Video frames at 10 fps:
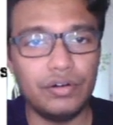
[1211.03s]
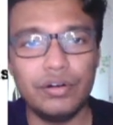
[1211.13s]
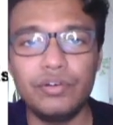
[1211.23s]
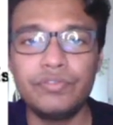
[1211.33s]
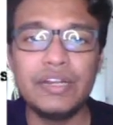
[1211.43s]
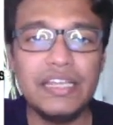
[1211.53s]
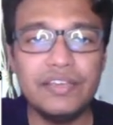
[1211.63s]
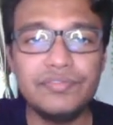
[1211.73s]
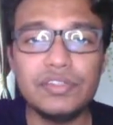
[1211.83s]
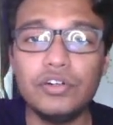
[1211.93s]

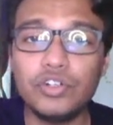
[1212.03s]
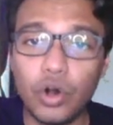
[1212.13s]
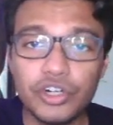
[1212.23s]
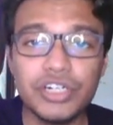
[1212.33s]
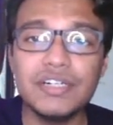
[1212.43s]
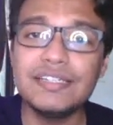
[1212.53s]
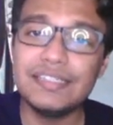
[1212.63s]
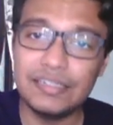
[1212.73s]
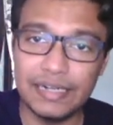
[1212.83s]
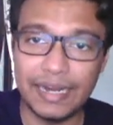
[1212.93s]
relieves torsional
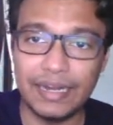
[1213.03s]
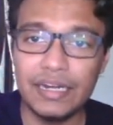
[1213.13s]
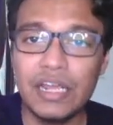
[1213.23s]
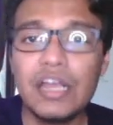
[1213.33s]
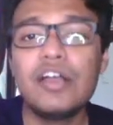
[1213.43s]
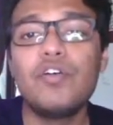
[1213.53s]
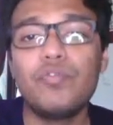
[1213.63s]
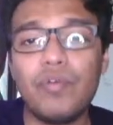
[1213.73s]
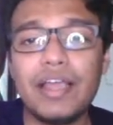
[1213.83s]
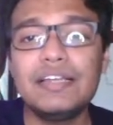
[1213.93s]
strain
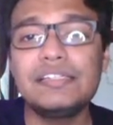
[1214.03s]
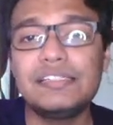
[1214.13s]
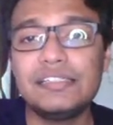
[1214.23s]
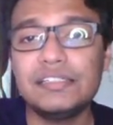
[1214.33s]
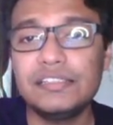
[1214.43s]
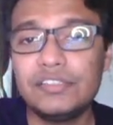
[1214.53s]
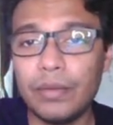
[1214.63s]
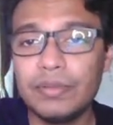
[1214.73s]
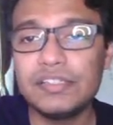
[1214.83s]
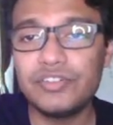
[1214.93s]
while
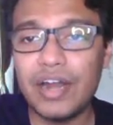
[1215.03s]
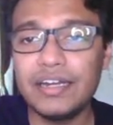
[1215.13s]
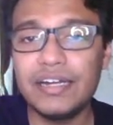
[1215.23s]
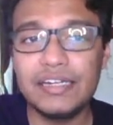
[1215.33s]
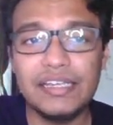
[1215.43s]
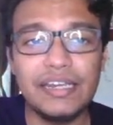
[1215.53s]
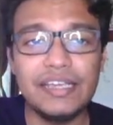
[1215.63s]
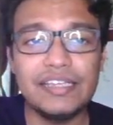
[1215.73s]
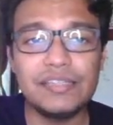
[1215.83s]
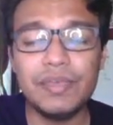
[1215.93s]
double-stranded
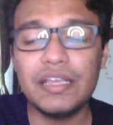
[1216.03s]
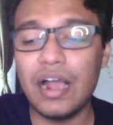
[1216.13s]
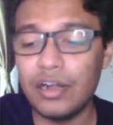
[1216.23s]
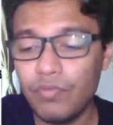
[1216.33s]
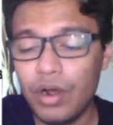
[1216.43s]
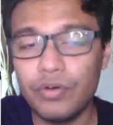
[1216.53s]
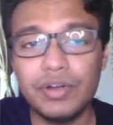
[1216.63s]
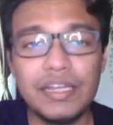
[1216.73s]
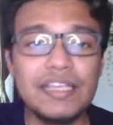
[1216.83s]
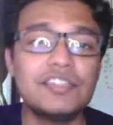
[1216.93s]
DNA is being
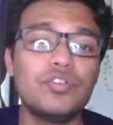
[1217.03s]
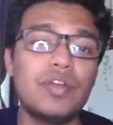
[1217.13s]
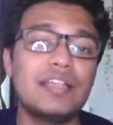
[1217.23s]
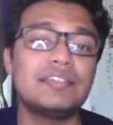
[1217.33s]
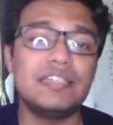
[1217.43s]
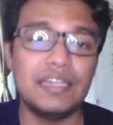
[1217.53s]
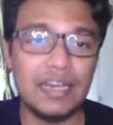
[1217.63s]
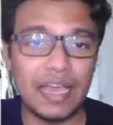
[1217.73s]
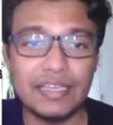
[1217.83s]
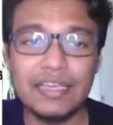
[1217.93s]
unwound is known as DNA
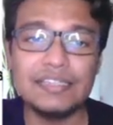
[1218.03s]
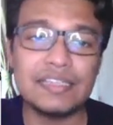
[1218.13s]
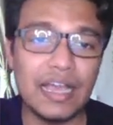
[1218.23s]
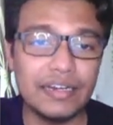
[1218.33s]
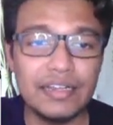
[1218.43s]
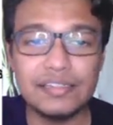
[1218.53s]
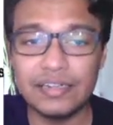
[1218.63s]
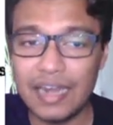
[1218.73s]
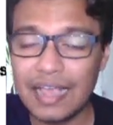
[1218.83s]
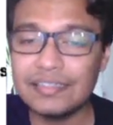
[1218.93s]
ligase, gyrase,
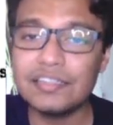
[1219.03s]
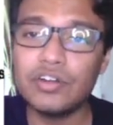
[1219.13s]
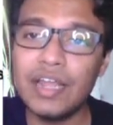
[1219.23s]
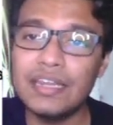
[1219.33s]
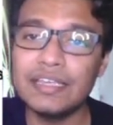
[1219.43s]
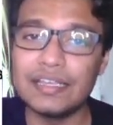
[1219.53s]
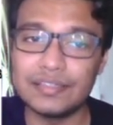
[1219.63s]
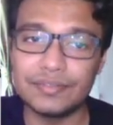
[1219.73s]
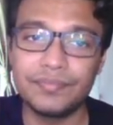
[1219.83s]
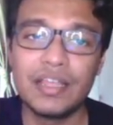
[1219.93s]
relaxase, or helicase.
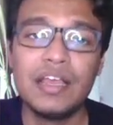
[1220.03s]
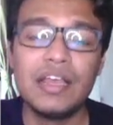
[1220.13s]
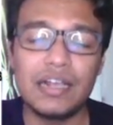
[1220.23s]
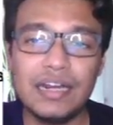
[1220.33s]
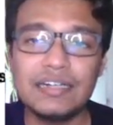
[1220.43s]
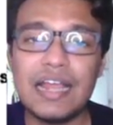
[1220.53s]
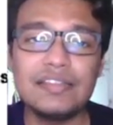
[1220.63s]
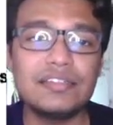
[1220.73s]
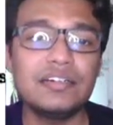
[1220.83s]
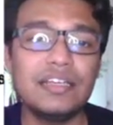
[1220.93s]
Correct
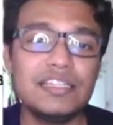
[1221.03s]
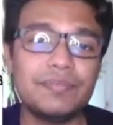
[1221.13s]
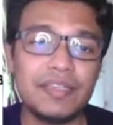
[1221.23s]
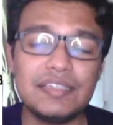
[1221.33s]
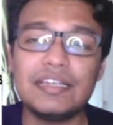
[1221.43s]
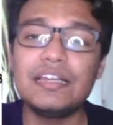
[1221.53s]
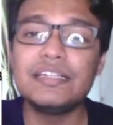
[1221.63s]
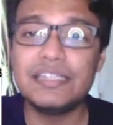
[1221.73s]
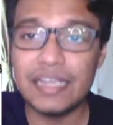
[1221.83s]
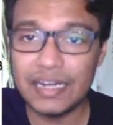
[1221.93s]
answer is basically
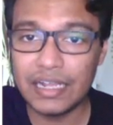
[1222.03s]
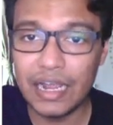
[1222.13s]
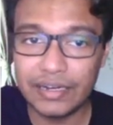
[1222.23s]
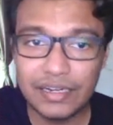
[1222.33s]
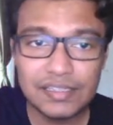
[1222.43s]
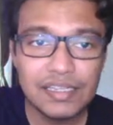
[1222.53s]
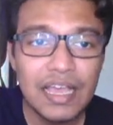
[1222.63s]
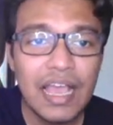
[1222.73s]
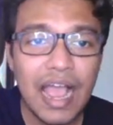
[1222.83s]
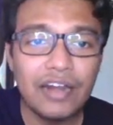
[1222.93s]
DNA gyrase,
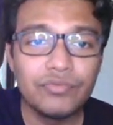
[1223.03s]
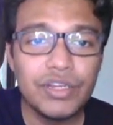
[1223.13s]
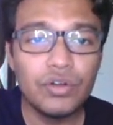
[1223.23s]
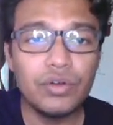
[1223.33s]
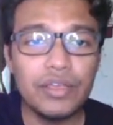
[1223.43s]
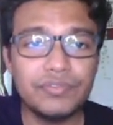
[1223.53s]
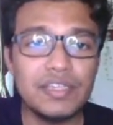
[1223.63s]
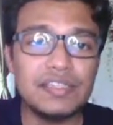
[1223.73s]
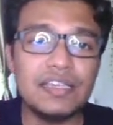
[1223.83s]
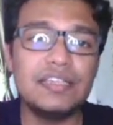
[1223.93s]
and we know if
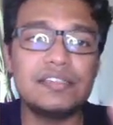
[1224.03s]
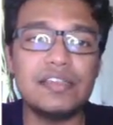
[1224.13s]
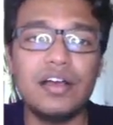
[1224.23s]
this is